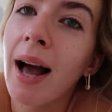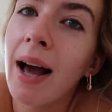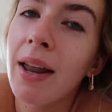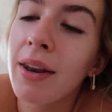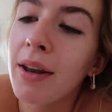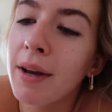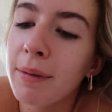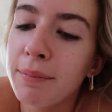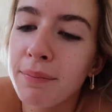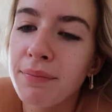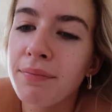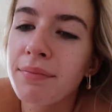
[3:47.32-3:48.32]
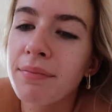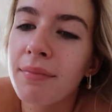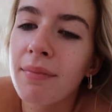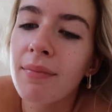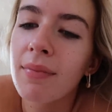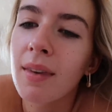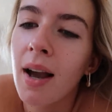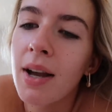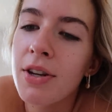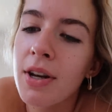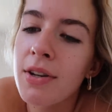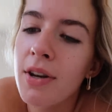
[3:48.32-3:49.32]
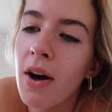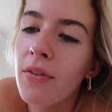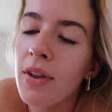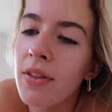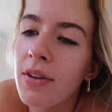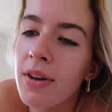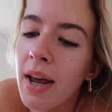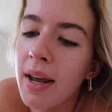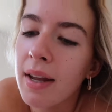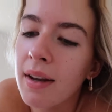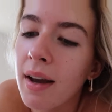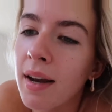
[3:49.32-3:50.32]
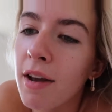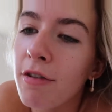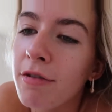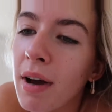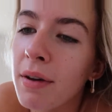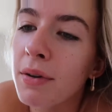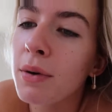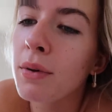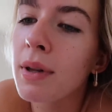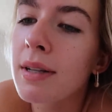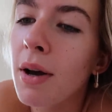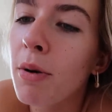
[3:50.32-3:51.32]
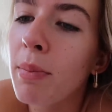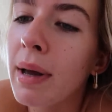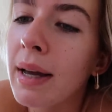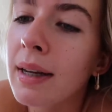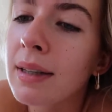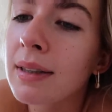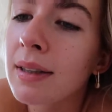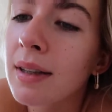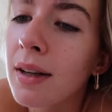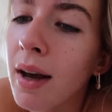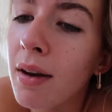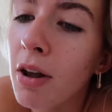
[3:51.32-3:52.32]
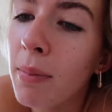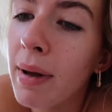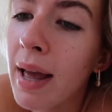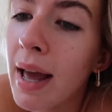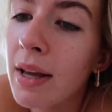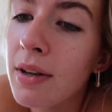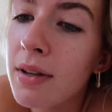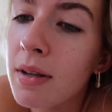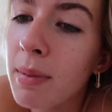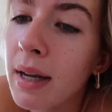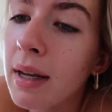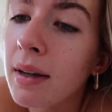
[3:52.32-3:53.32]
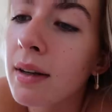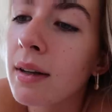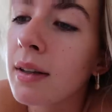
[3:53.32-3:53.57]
And I turned it on the other day and I found all these old pics. Look how long my hair used to be.